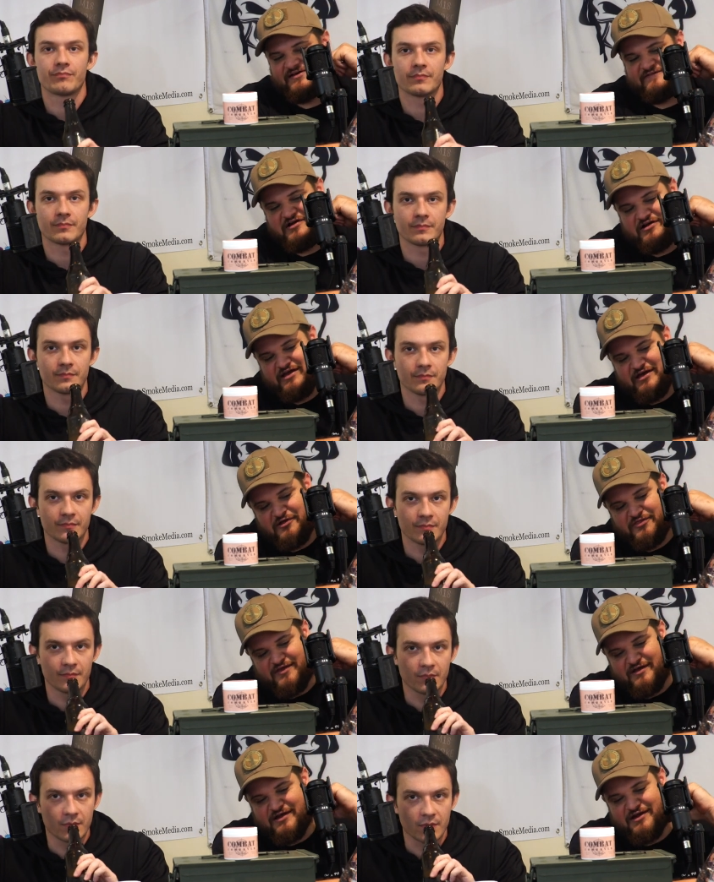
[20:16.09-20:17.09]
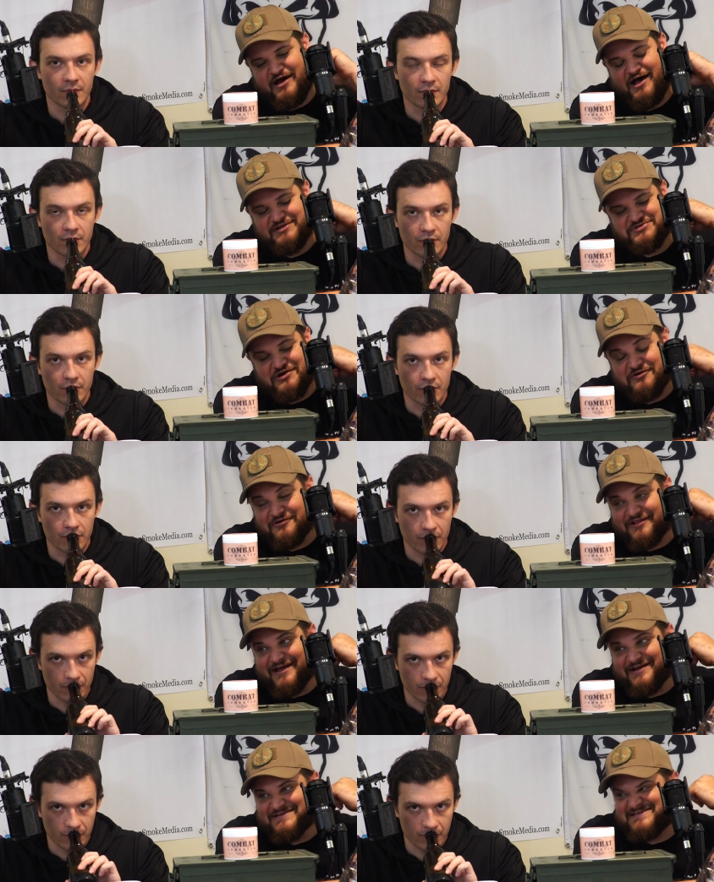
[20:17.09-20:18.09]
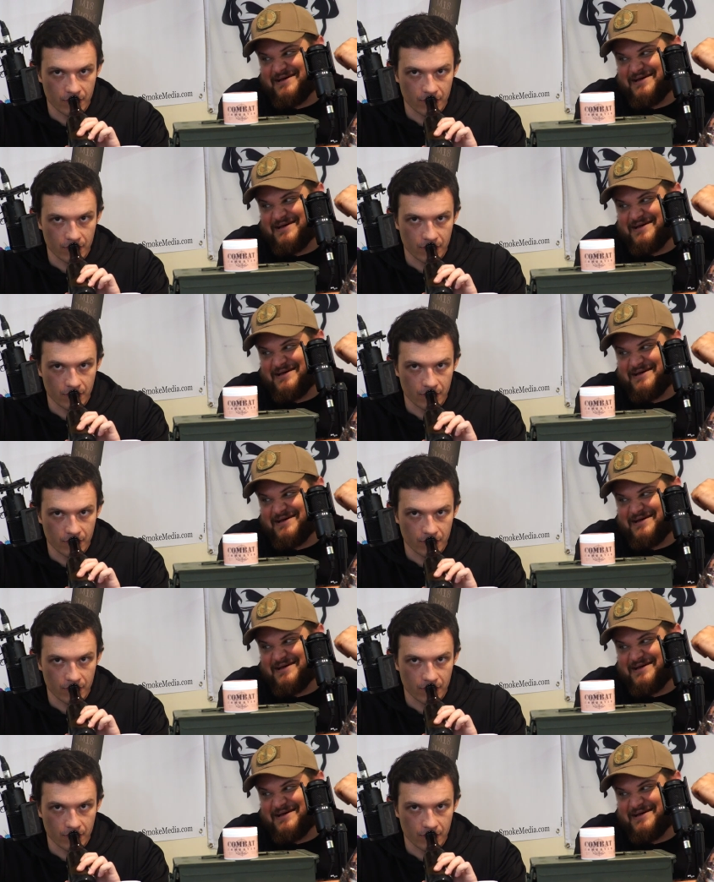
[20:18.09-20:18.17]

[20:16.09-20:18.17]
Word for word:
Speaker 1: uh, very healthy and not drug related